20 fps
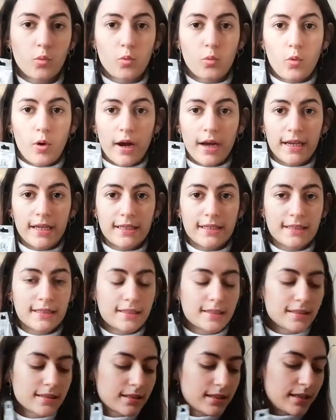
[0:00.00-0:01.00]

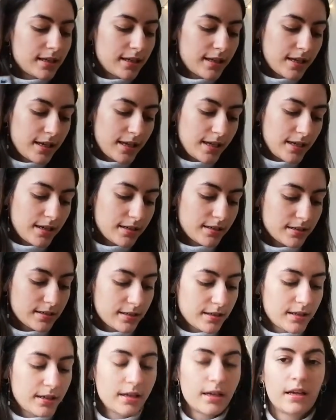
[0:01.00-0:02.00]
white, and
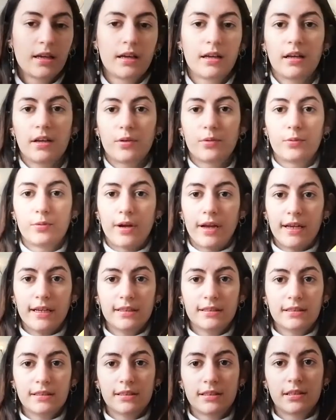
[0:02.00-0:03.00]
a
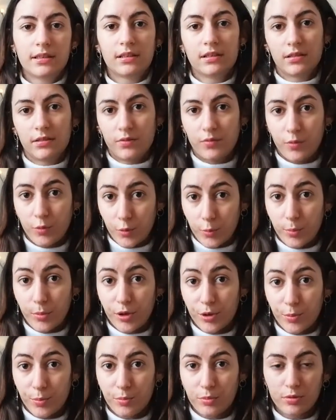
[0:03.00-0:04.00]
red for
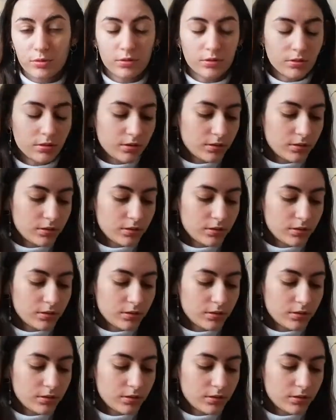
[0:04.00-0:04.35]
purple.